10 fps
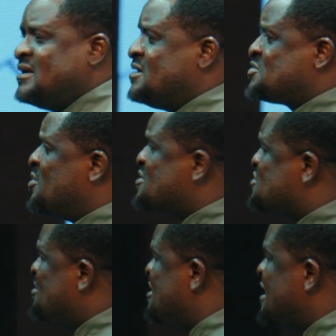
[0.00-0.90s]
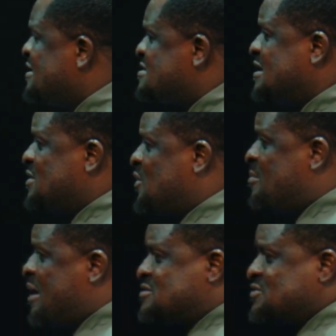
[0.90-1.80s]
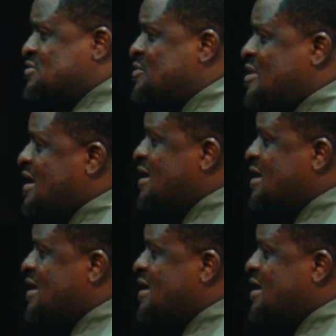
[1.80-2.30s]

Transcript: Somebody saw me here recently. One pastor saw me here.